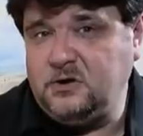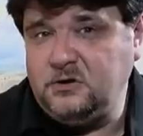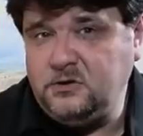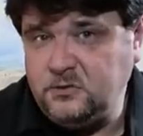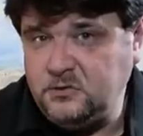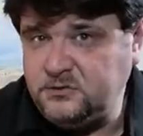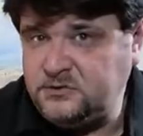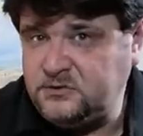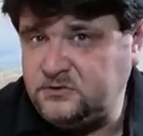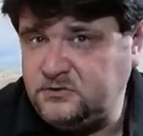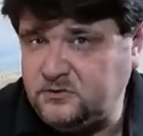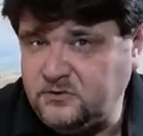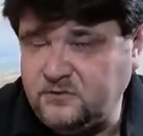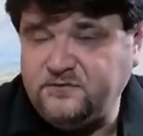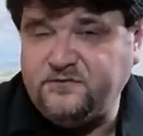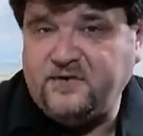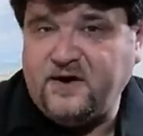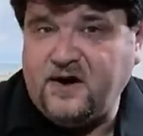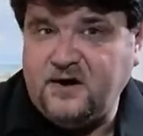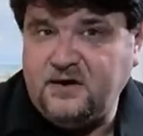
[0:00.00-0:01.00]
use so
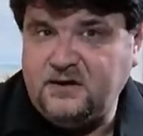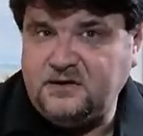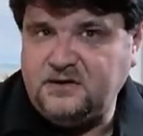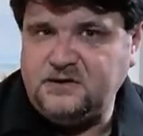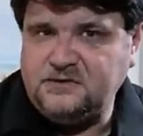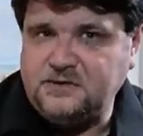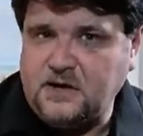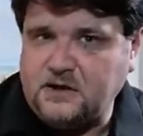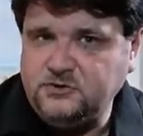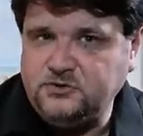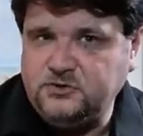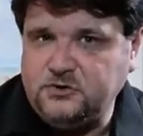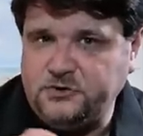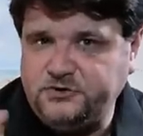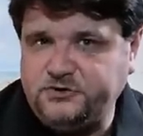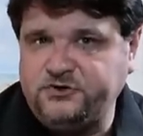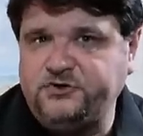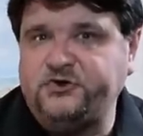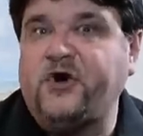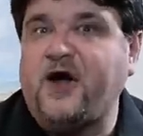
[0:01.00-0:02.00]
far it is actually
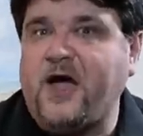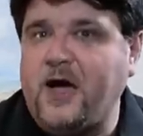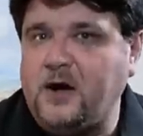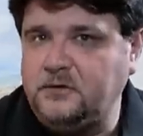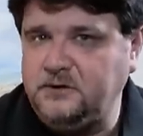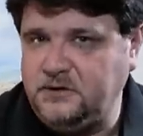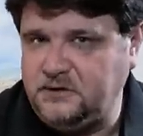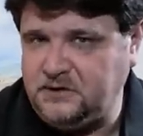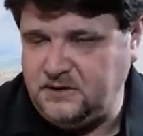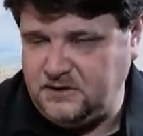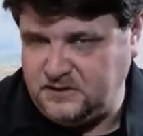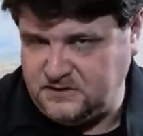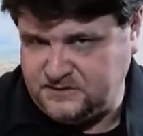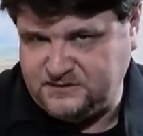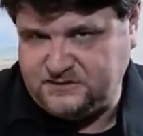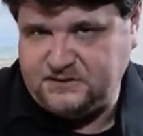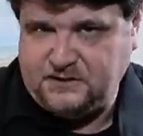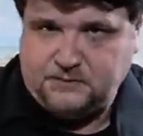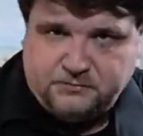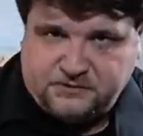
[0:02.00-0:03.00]
shrouded in
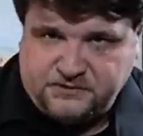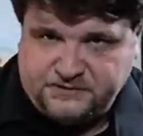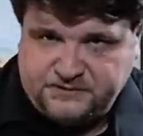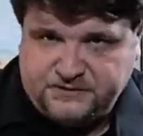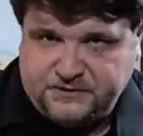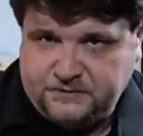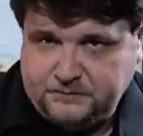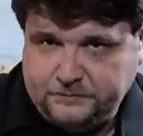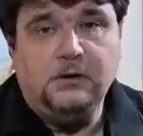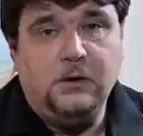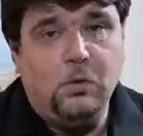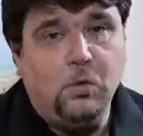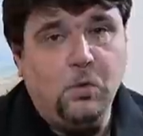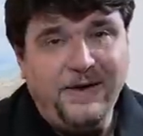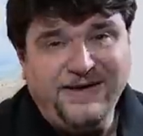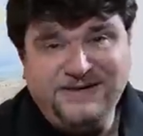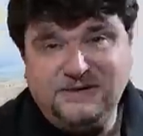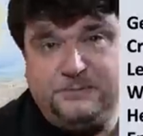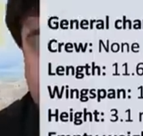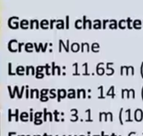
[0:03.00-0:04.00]
secrecy. The
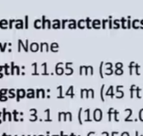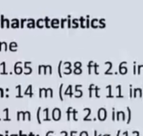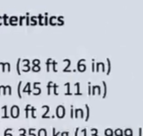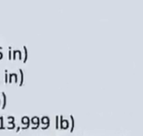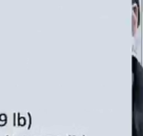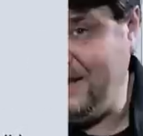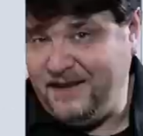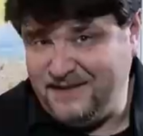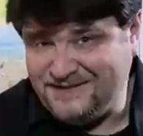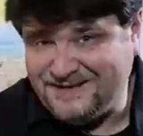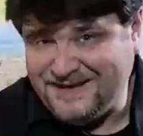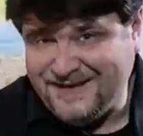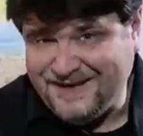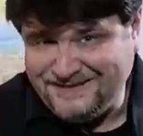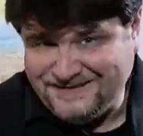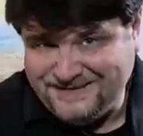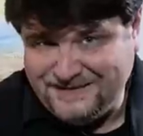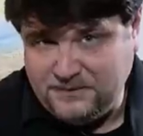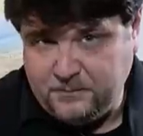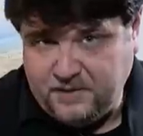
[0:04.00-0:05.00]
wingspan is
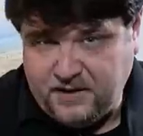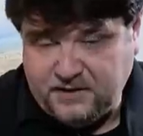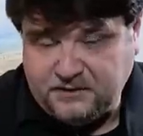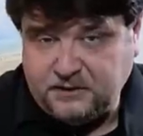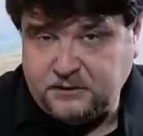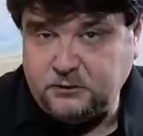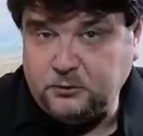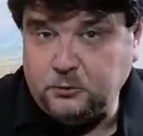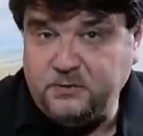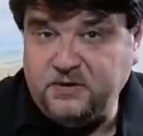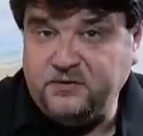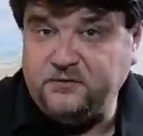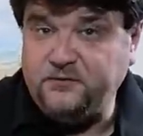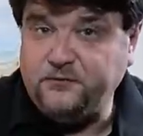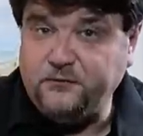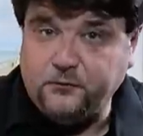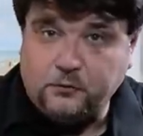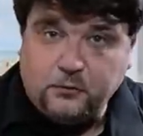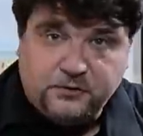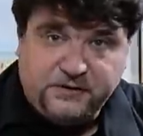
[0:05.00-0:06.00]
estimated to be
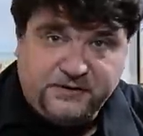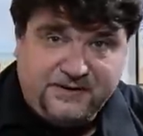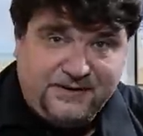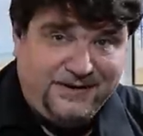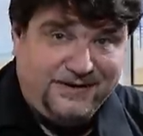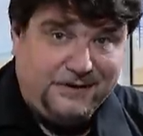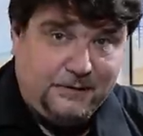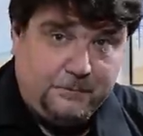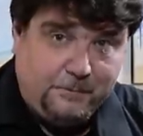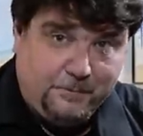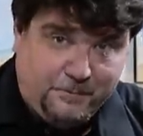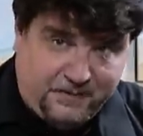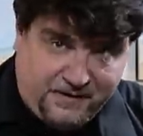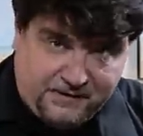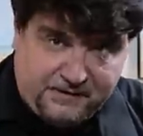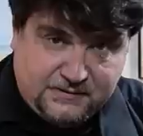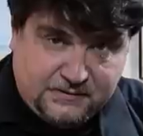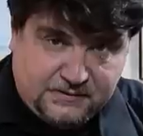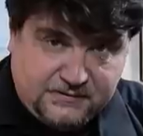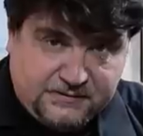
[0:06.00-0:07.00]
14
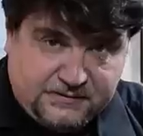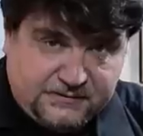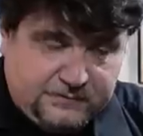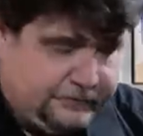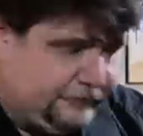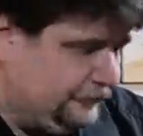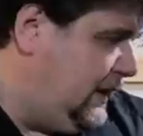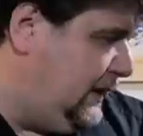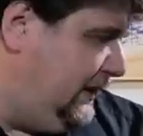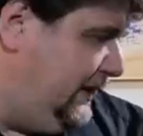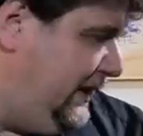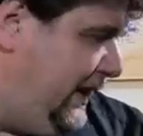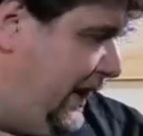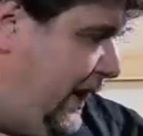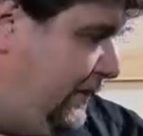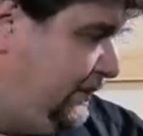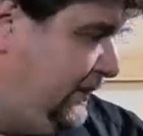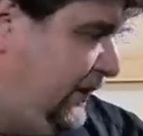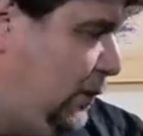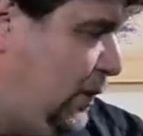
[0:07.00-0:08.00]
meters. The
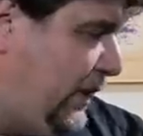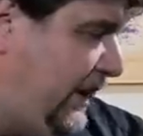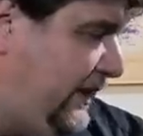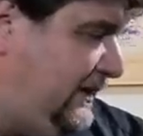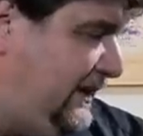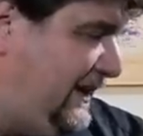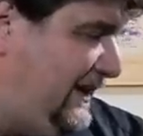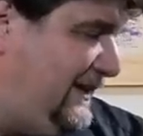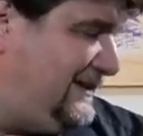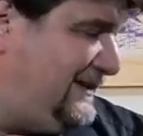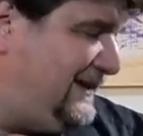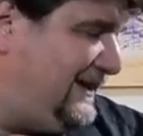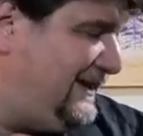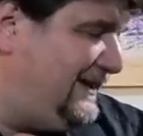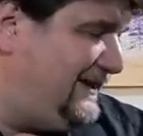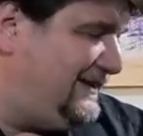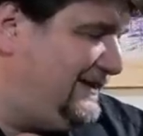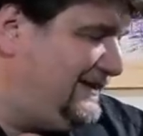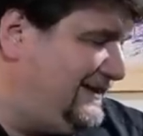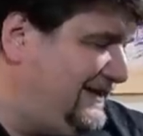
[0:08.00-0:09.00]
empty weight is
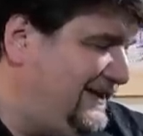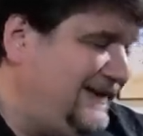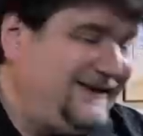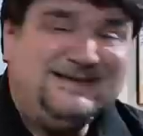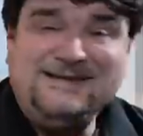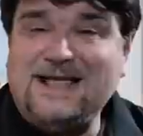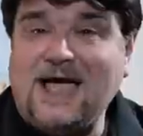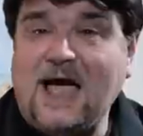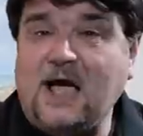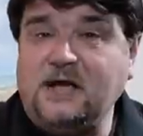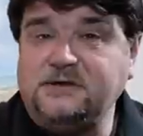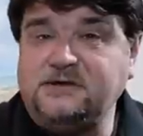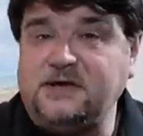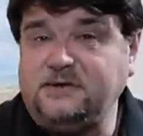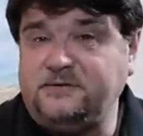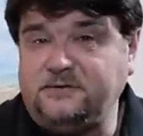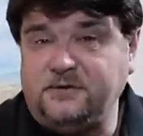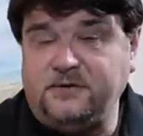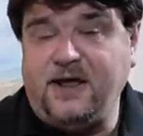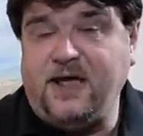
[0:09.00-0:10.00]

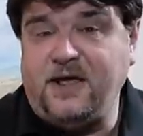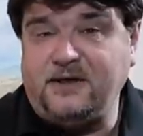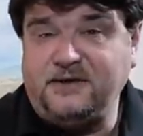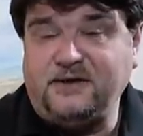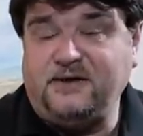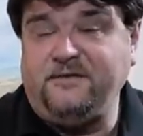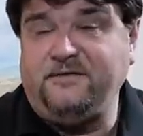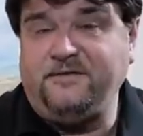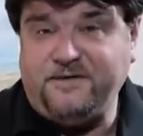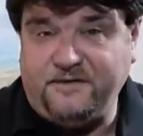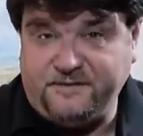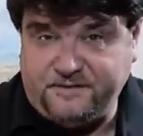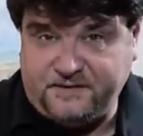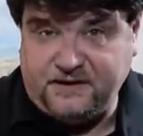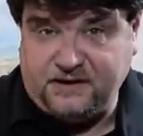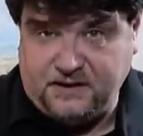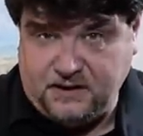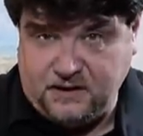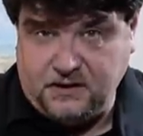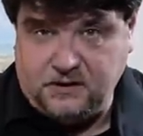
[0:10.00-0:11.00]
6,350
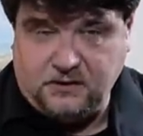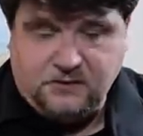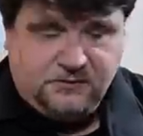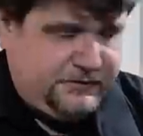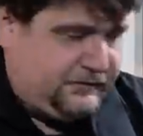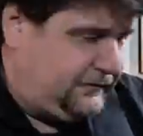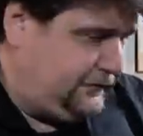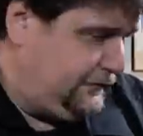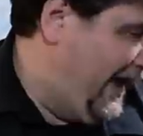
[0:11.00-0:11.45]
kilos